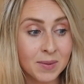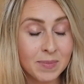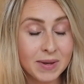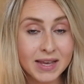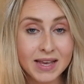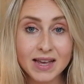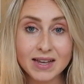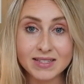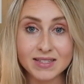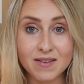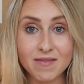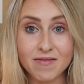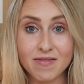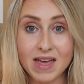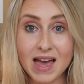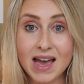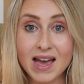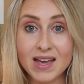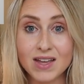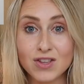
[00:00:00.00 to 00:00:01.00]
because of
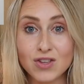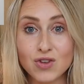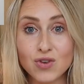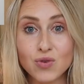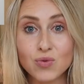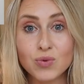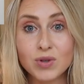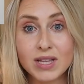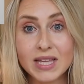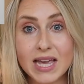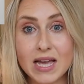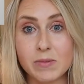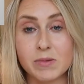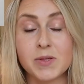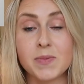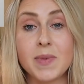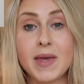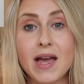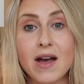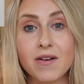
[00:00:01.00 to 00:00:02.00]
that, you really
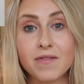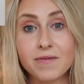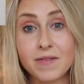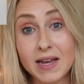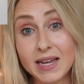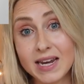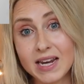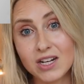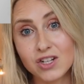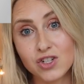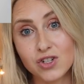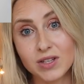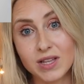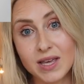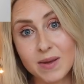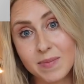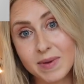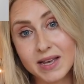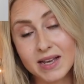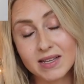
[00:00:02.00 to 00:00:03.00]
helped me out
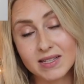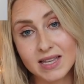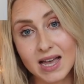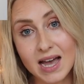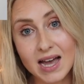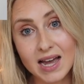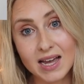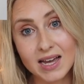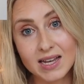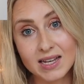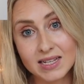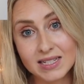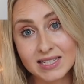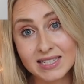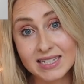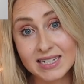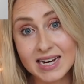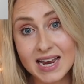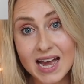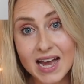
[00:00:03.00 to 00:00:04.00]
financially because I
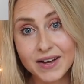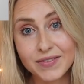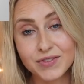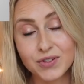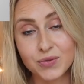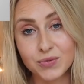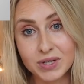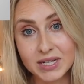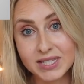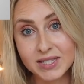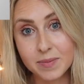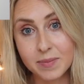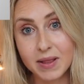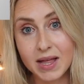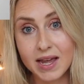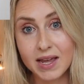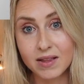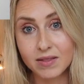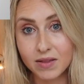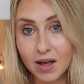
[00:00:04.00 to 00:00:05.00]
didn't have to
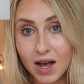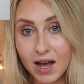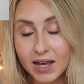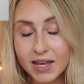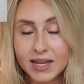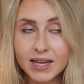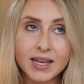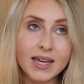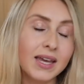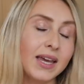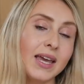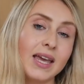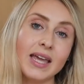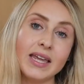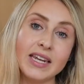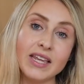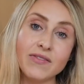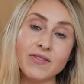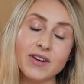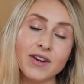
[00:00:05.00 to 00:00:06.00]
resupply a lot.
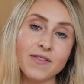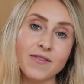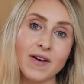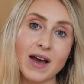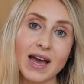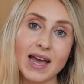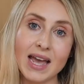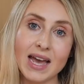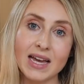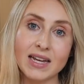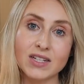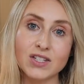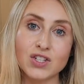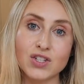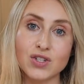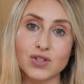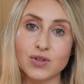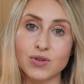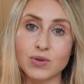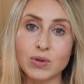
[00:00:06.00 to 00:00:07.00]
And even if I had
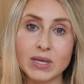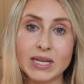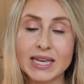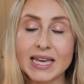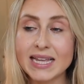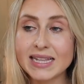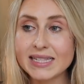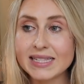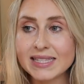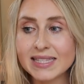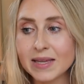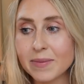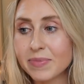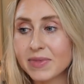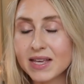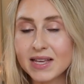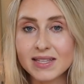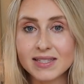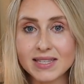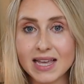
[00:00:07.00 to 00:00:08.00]
to get some
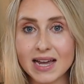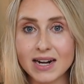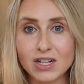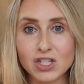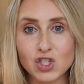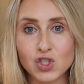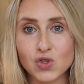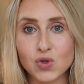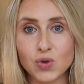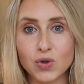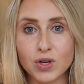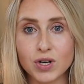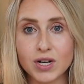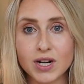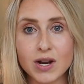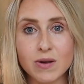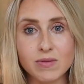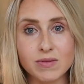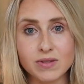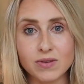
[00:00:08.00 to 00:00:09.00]
things out of store,
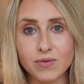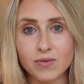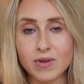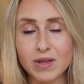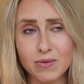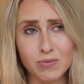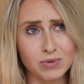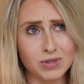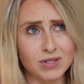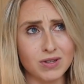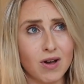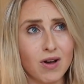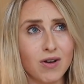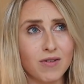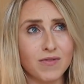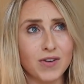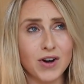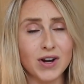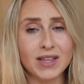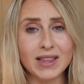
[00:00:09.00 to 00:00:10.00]
it was it was
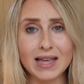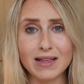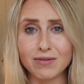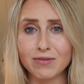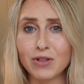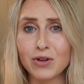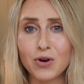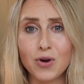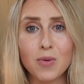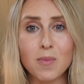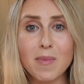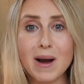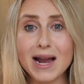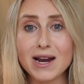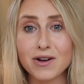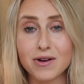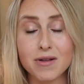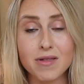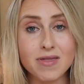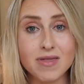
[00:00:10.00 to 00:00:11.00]
all very like little
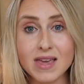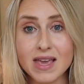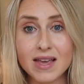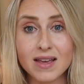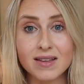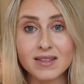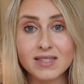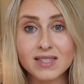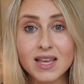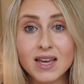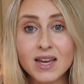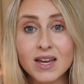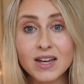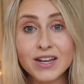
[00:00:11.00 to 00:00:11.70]
minor things.